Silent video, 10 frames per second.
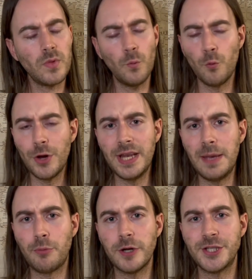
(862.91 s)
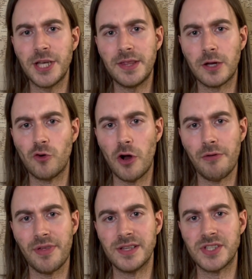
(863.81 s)
Really appreciate the
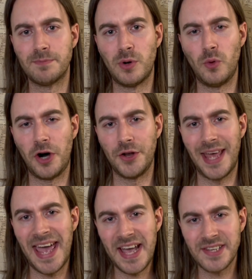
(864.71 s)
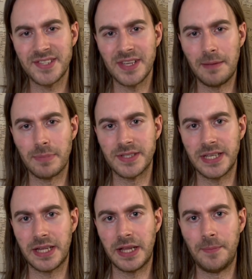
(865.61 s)
growth and support on X in
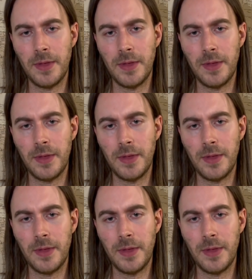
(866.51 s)
particular.